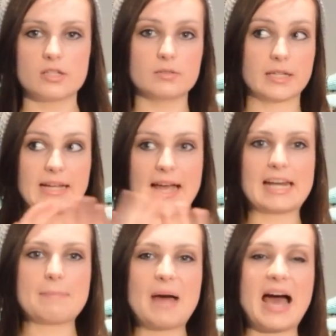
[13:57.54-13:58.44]
like
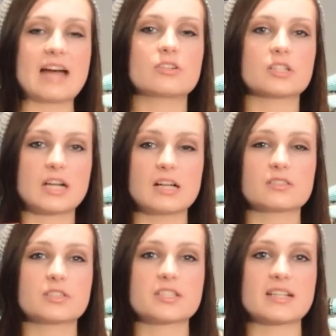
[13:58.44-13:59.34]
any pattern,
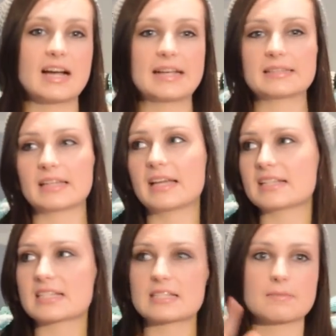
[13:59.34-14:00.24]
color, design,
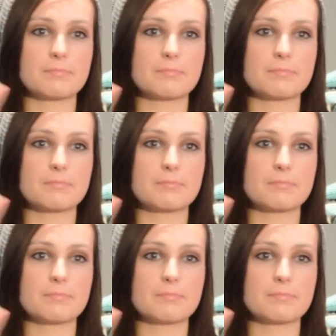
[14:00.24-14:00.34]
lace,